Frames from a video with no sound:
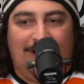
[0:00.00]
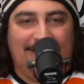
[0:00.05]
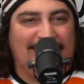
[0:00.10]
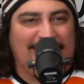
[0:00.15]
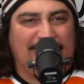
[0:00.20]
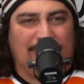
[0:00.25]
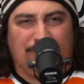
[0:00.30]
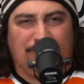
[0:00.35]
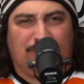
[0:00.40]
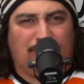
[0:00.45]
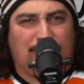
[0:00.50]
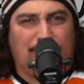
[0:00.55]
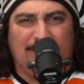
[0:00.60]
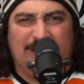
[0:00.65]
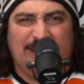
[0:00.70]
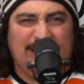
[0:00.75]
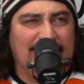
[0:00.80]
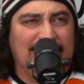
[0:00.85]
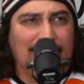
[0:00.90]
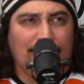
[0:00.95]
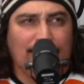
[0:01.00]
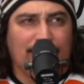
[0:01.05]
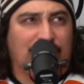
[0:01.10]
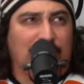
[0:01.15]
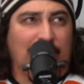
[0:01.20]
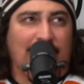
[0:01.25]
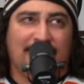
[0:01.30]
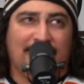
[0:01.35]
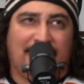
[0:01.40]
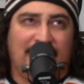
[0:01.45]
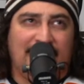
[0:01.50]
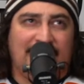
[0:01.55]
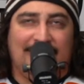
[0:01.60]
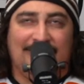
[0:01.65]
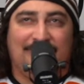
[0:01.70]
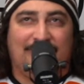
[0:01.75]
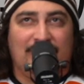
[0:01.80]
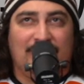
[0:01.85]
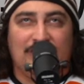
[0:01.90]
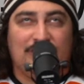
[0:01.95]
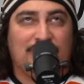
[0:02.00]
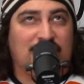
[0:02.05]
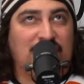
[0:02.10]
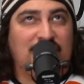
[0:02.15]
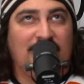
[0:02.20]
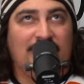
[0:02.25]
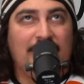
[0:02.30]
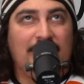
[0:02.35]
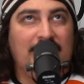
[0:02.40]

like, there's 3 years where I think he finished